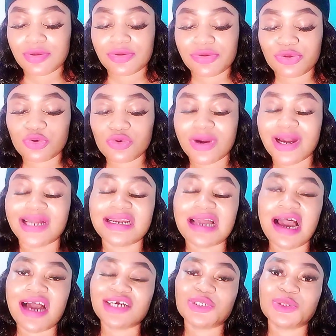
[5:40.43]
you
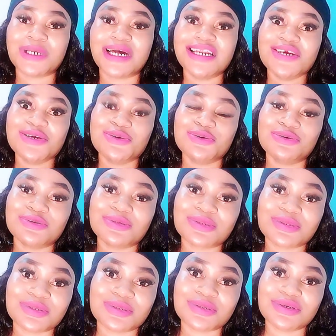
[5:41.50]
can actually
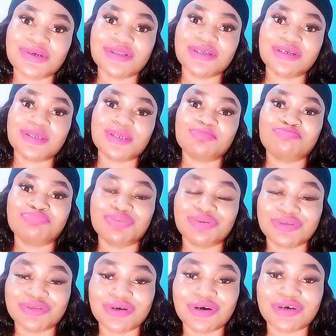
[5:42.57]
use this
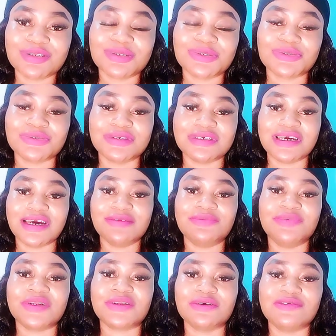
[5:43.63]
product to
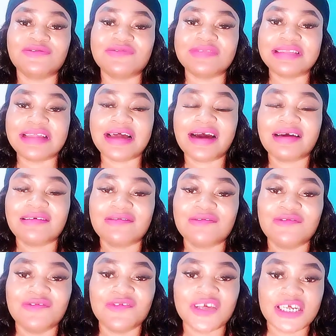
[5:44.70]
get rid of dark
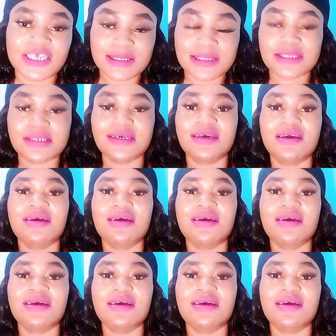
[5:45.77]
feet.